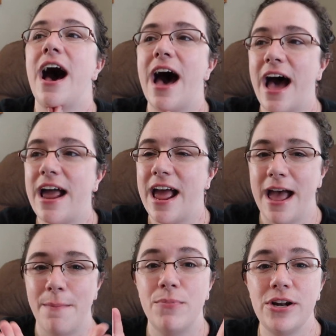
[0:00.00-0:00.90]
I
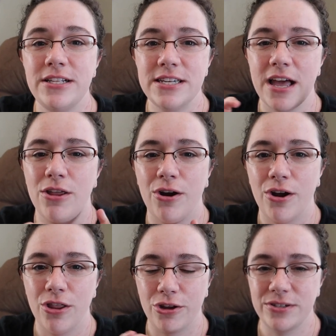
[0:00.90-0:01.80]
am putting
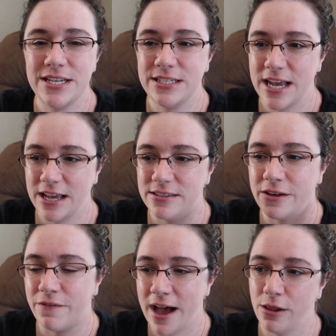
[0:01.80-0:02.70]
together thirteen
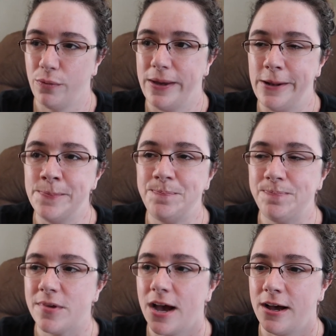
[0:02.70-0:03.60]
days of Halloween.
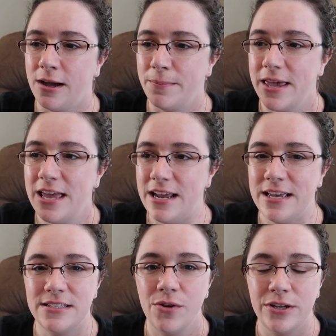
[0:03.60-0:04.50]
Um, it
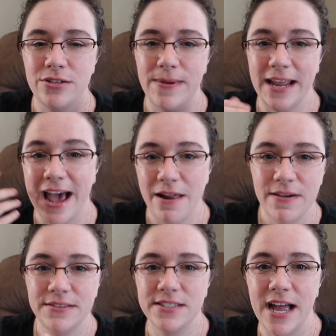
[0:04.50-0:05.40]
is going to be an
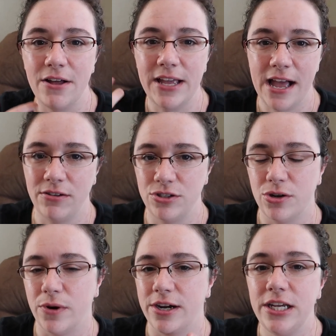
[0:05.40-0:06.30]
Advent style
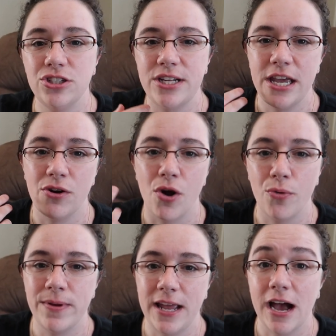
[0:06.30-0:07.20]
calendar where each day you're
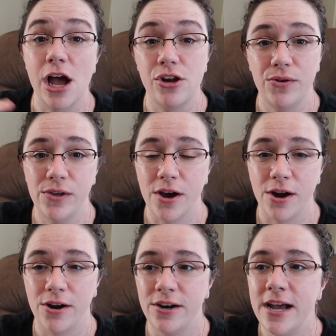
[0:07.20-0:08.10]
opening a new
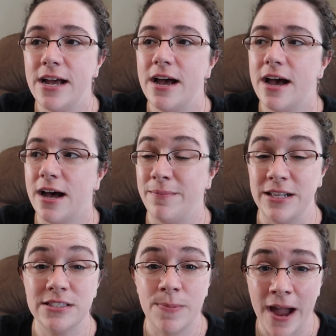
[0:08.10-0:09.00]
yarn um,
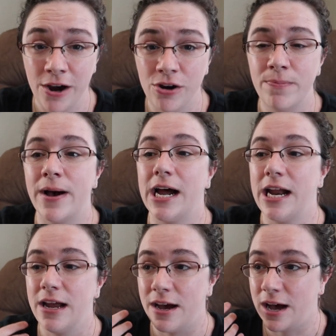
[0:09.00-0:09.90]
inspired
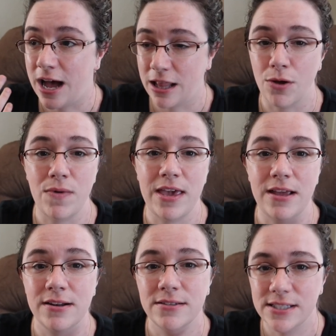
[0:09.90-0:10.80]
by a
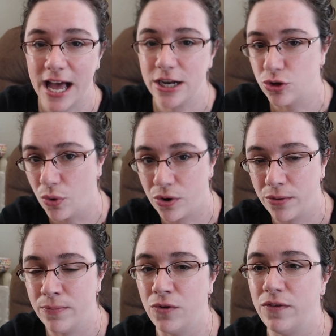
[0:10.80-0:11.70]
Halloween slash
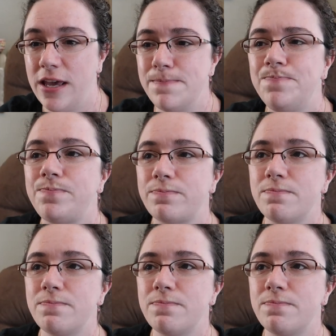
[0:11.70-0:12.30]
horror movie.